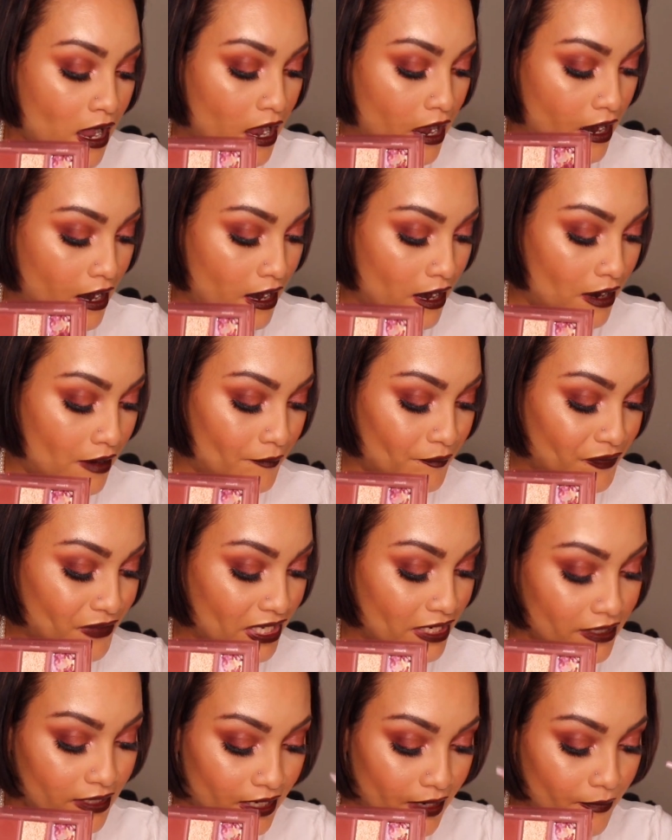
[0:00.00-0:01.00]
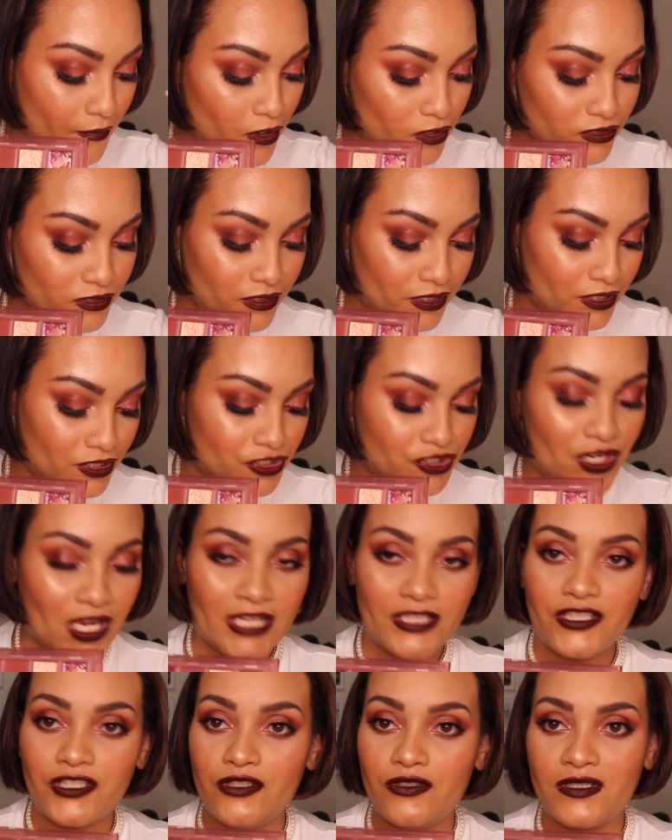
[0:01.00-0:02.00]
um, and then I'm also going to
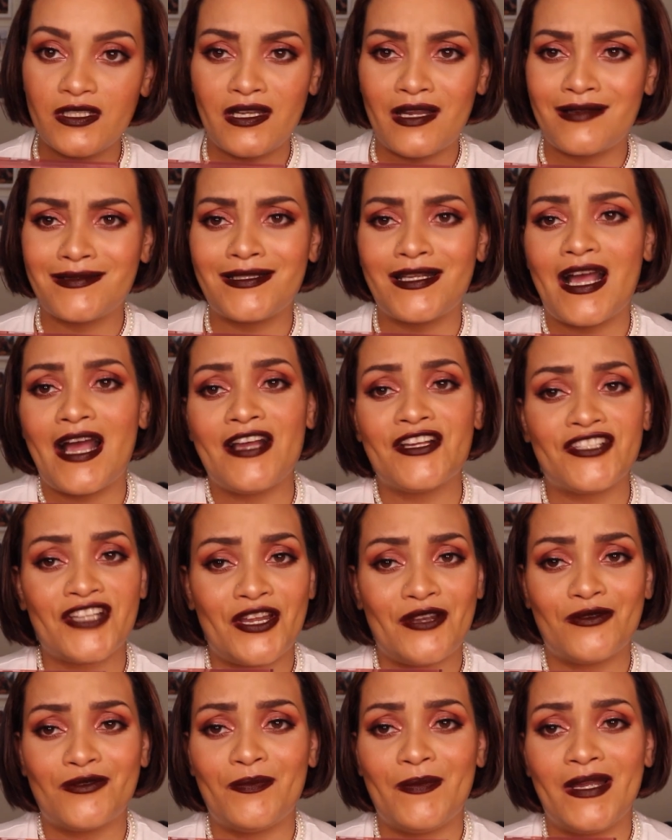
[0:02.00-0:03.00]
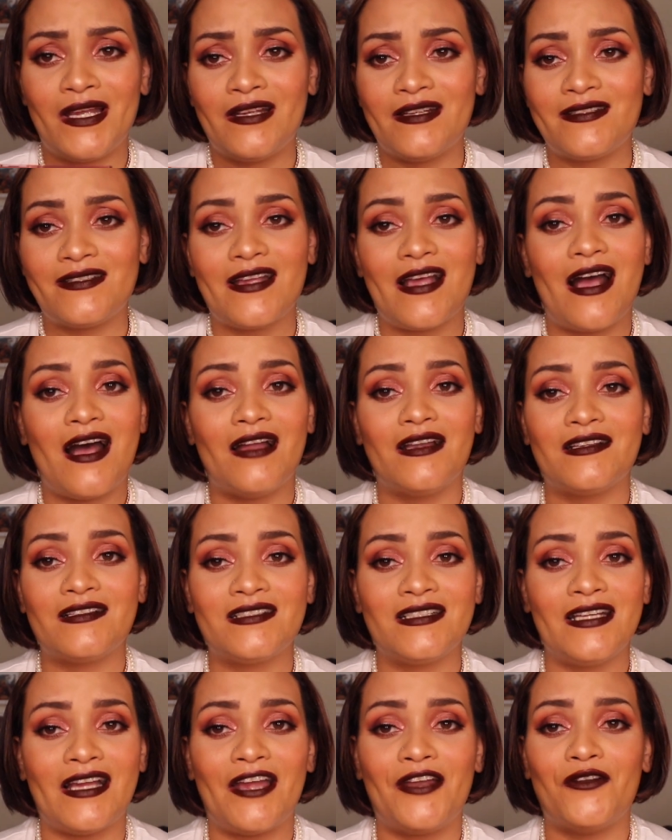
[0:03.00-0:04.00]
try to use it as an eyeshadow base.
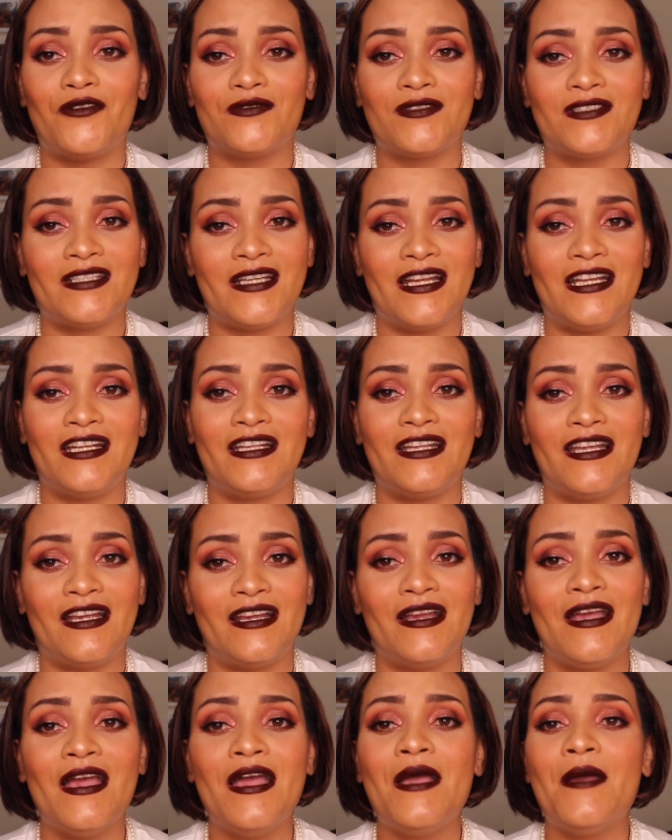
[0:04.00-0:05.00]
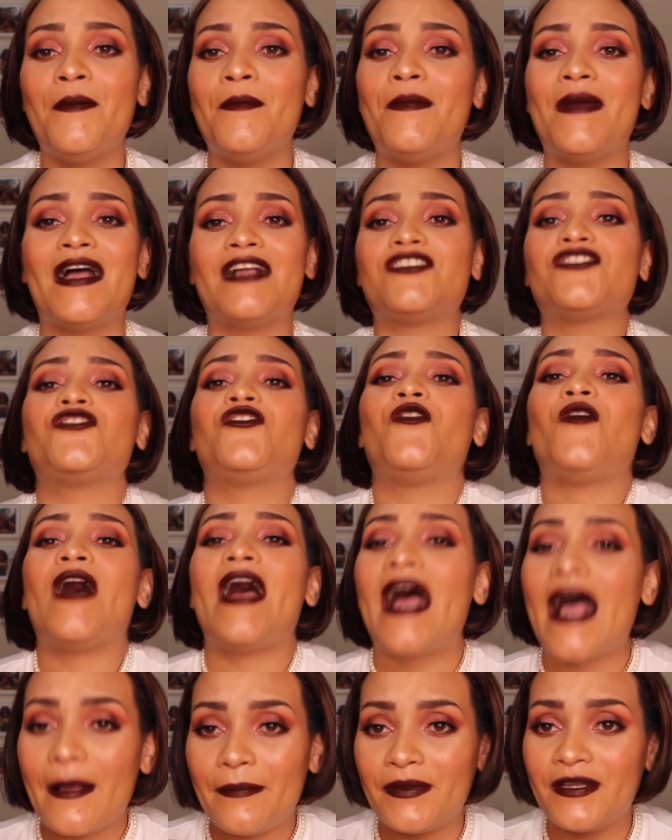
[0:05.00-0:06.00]
Honestly, I don't see anything magical
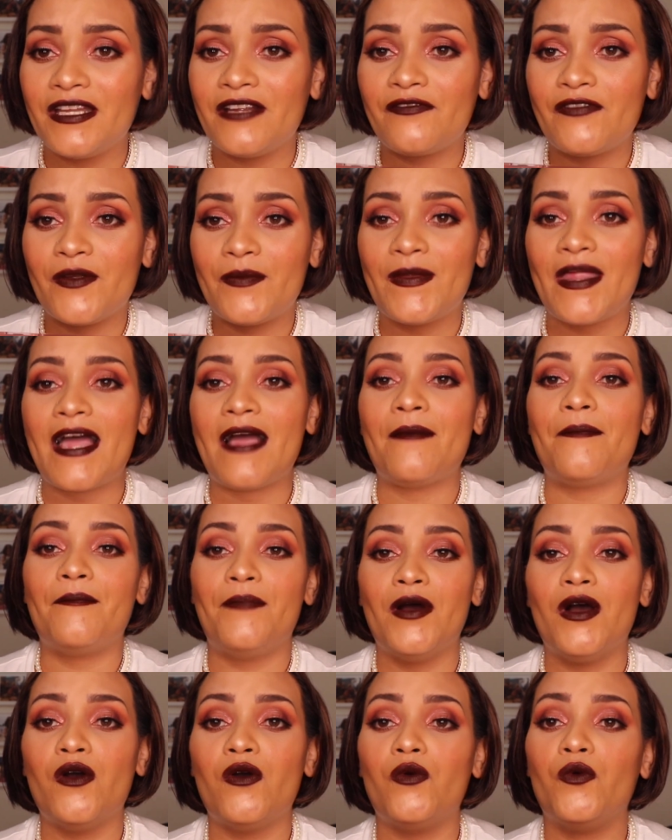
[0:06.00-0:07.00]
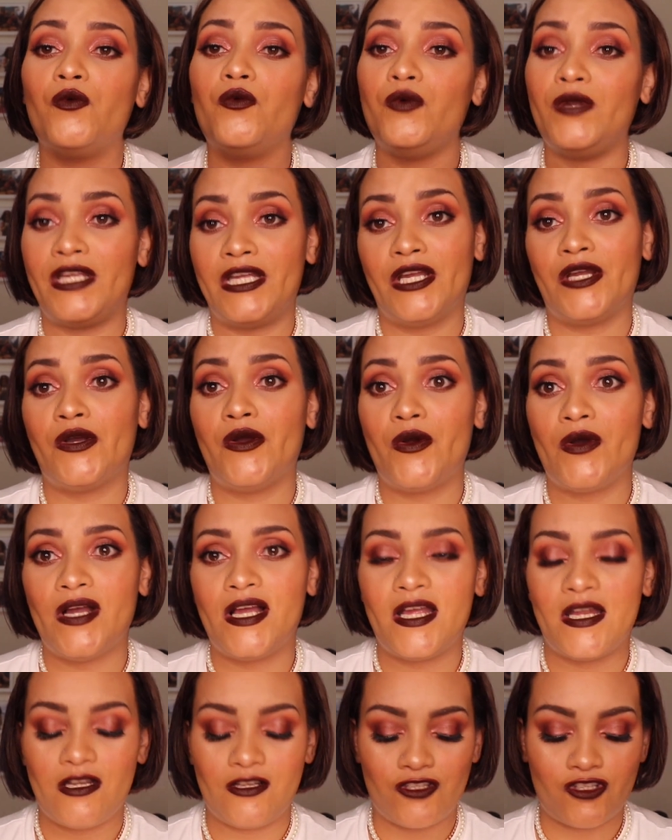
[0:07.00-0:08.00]
happening from that, but we can go
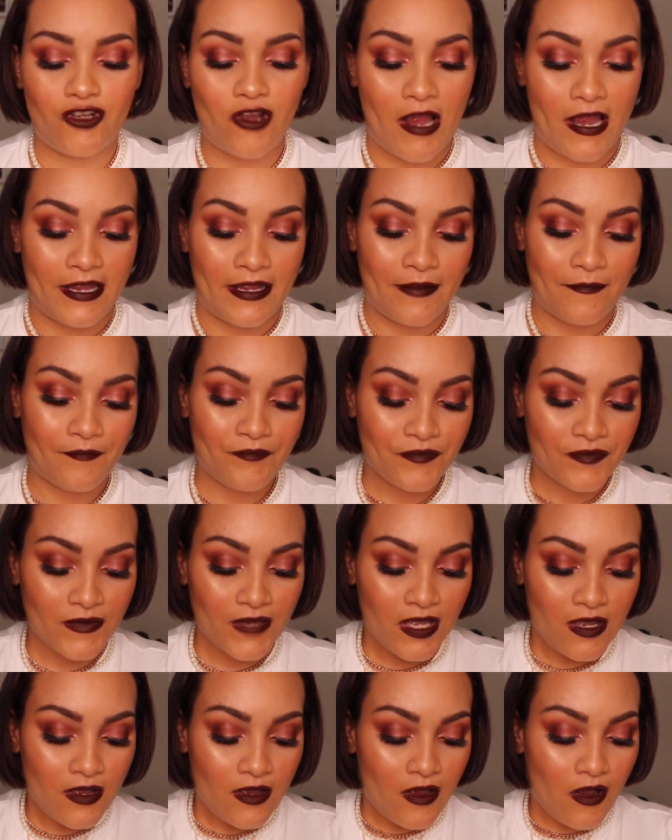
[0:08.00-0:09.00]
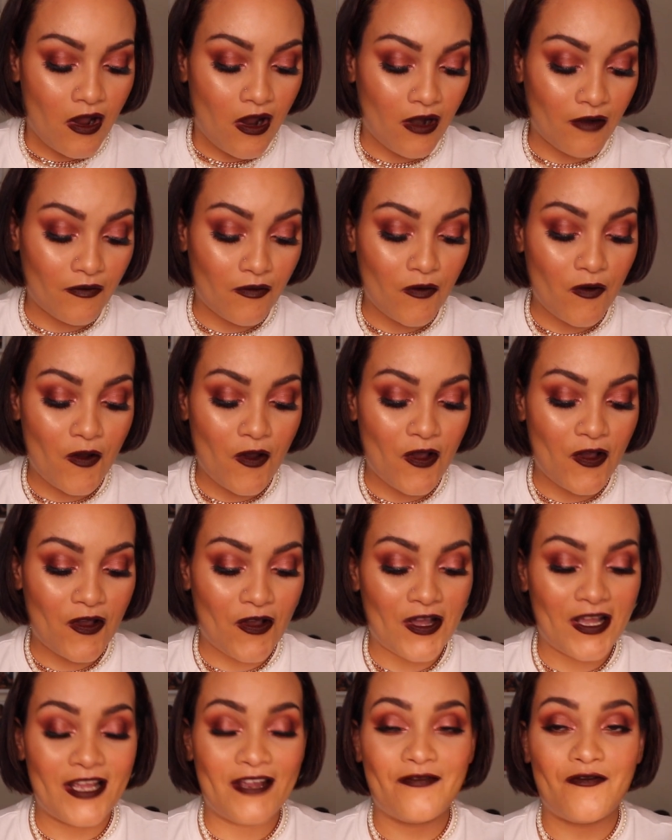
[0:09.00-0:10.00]
ahead and try it
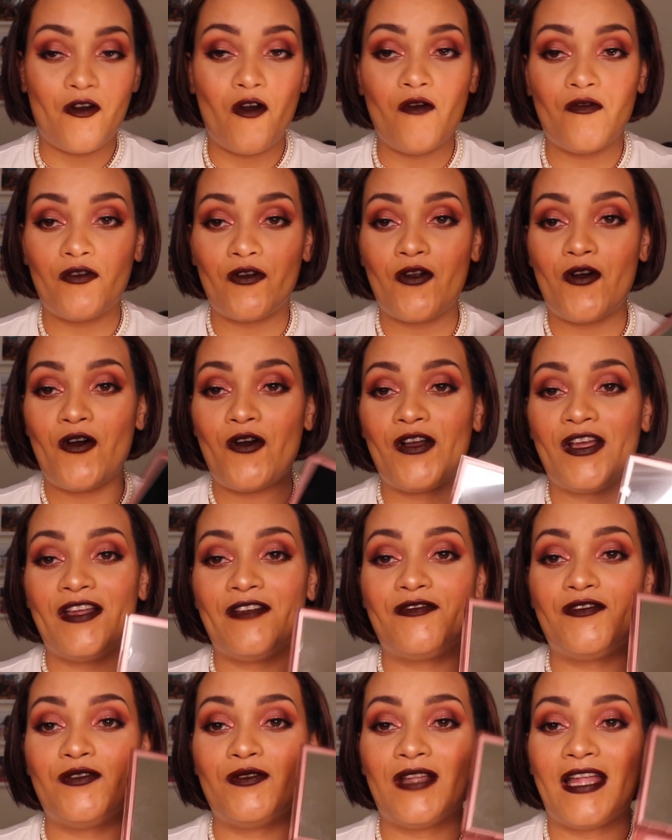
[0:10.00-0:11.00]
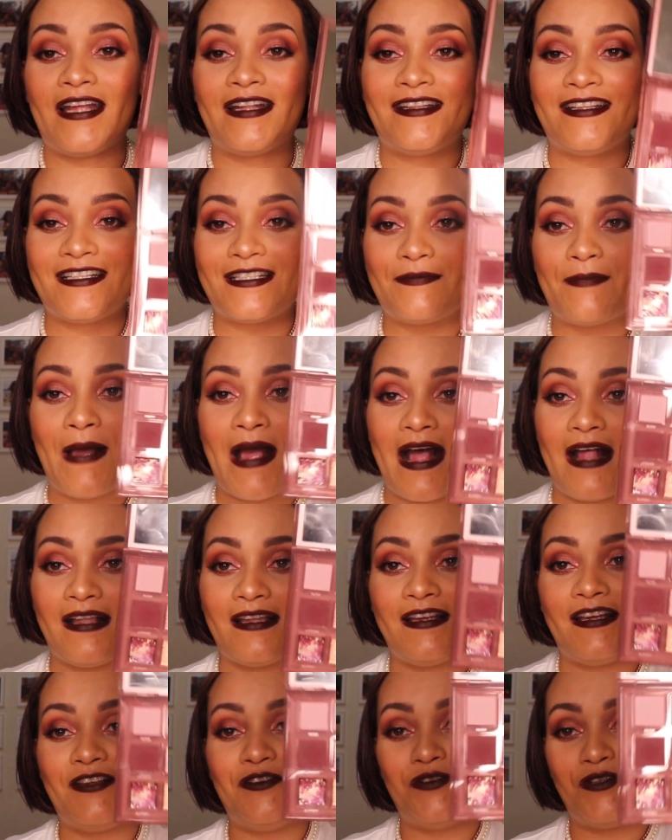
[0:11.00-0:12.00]
overall if overall if you like this
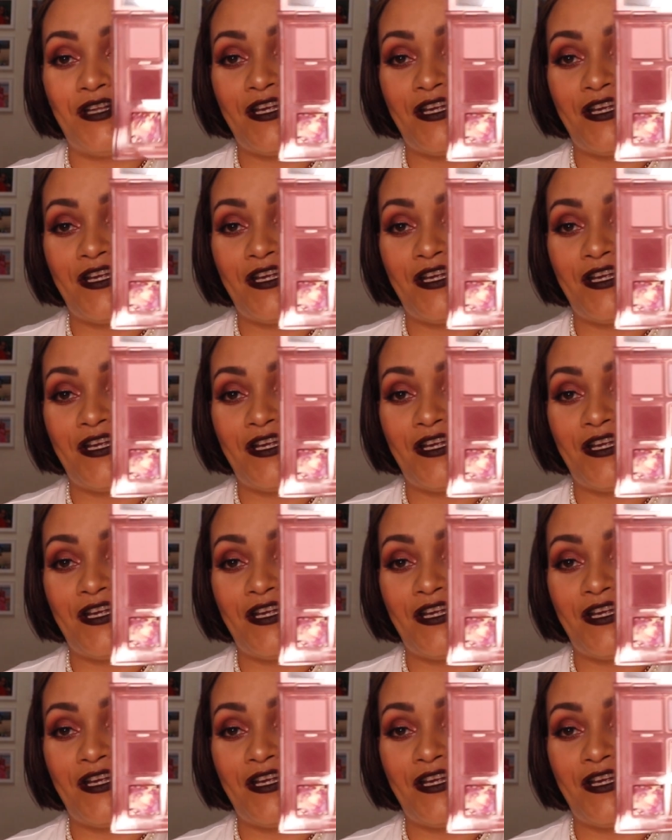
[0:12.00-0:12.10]
palette and you